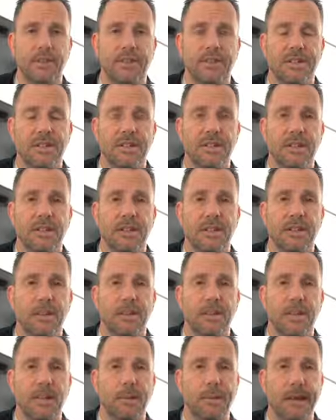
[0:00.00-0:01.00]
She's not
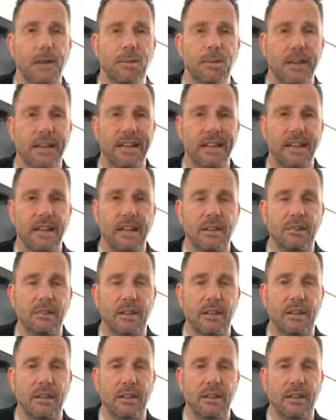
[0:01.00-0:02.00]
thinking about what he's
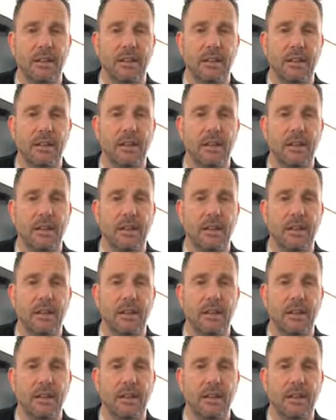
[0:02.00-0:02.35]
feeling.